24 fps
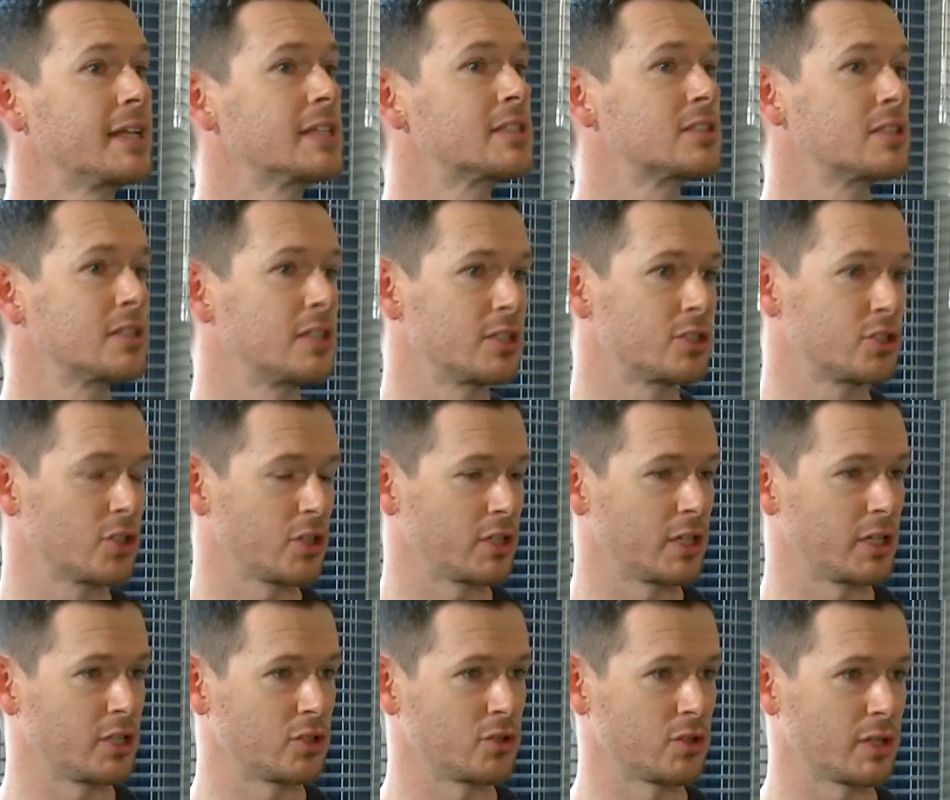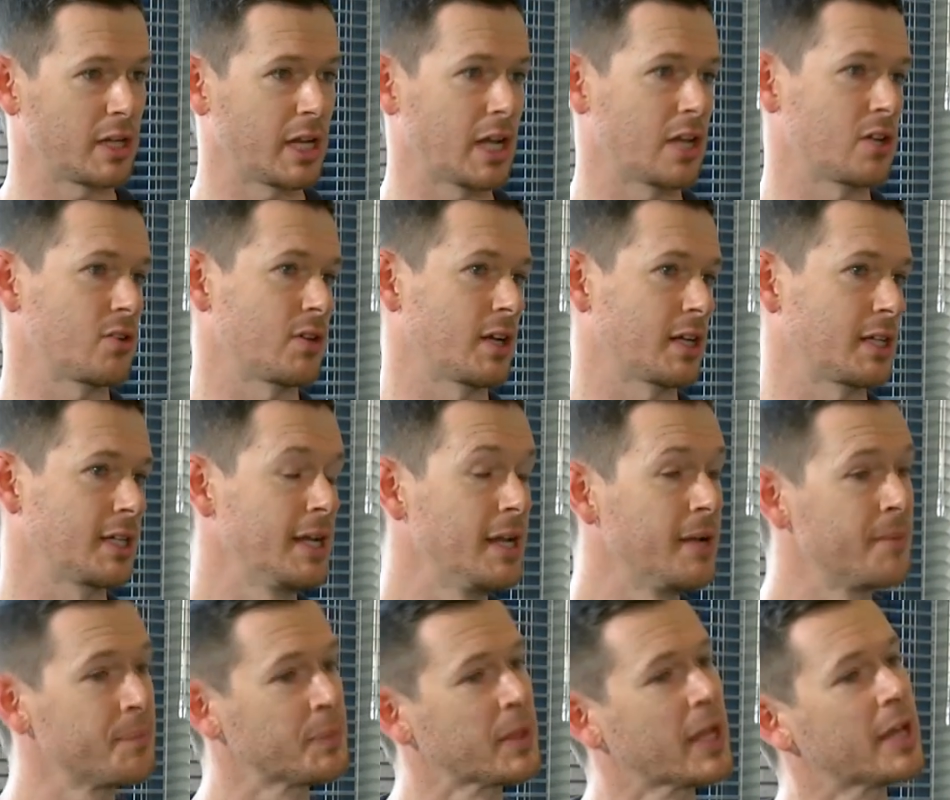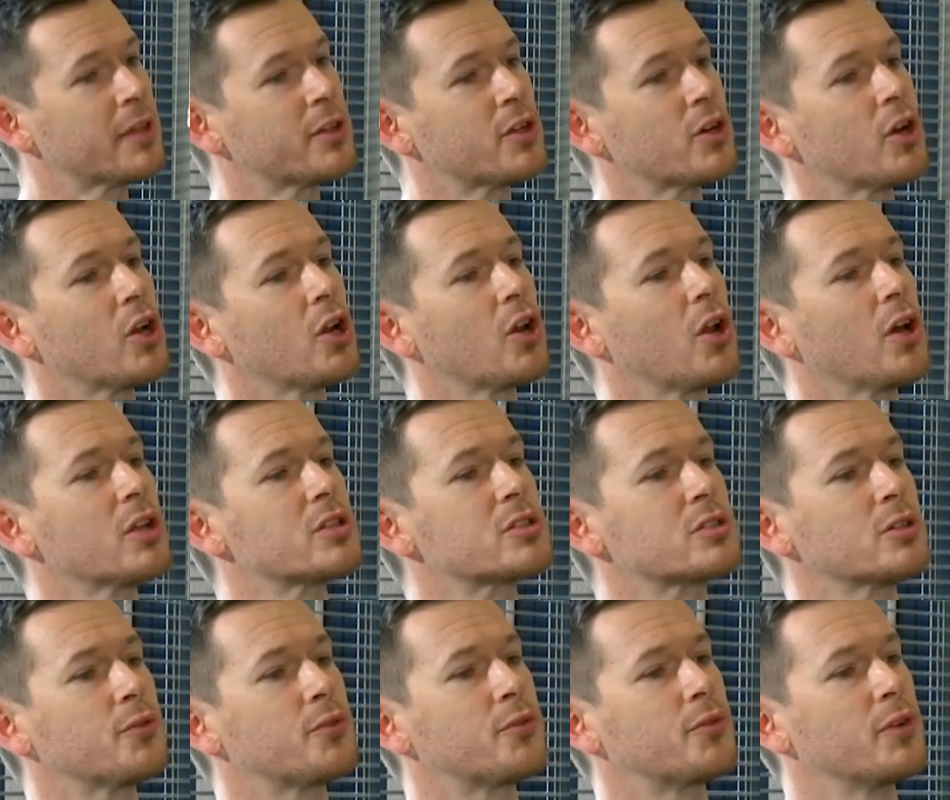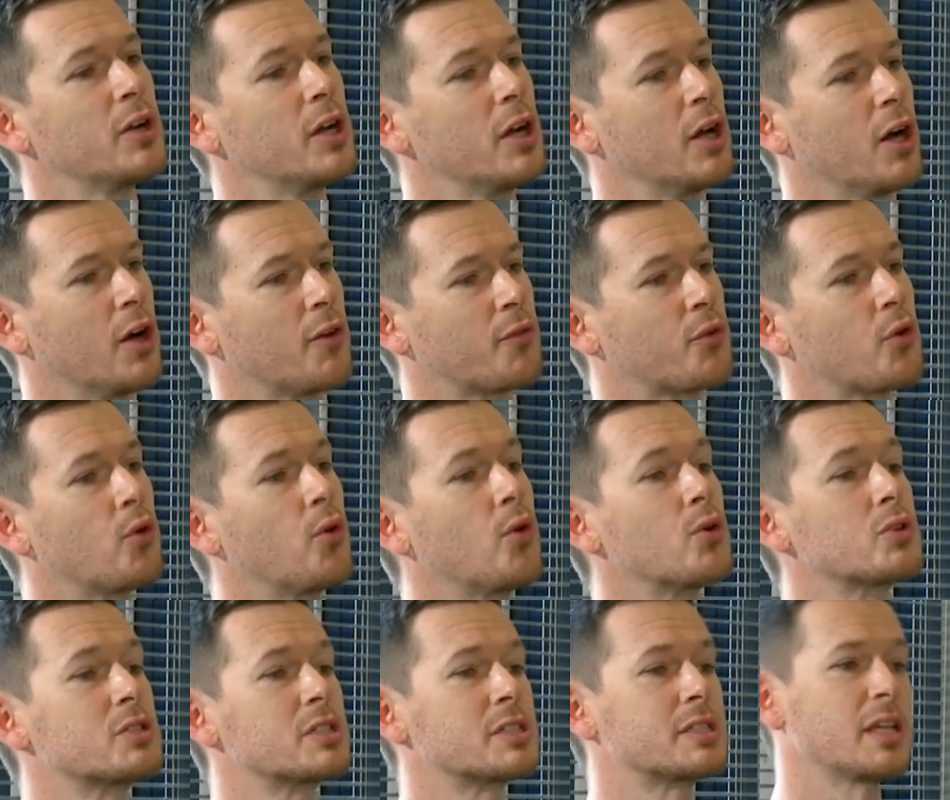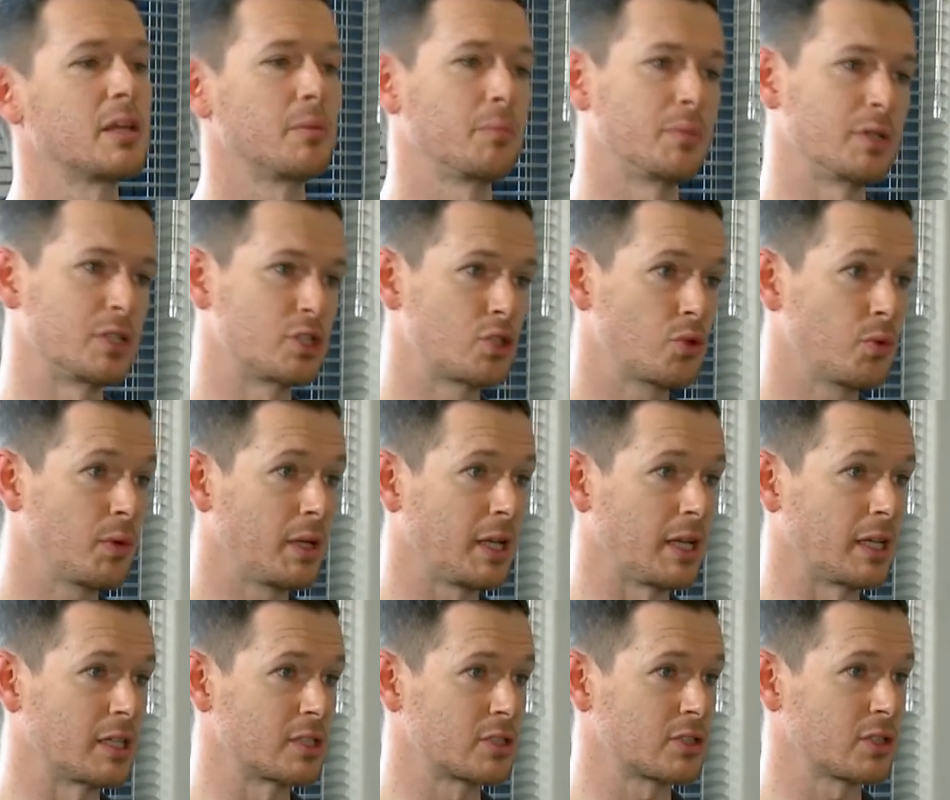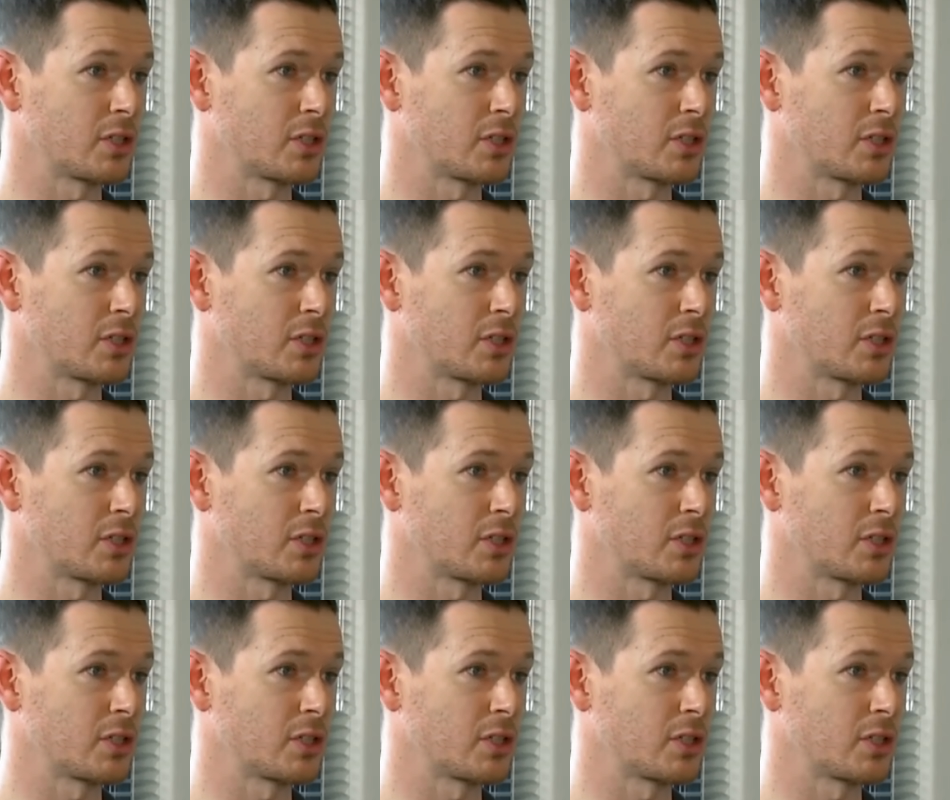instantly turn into a cataract. And there are lots of causes in between.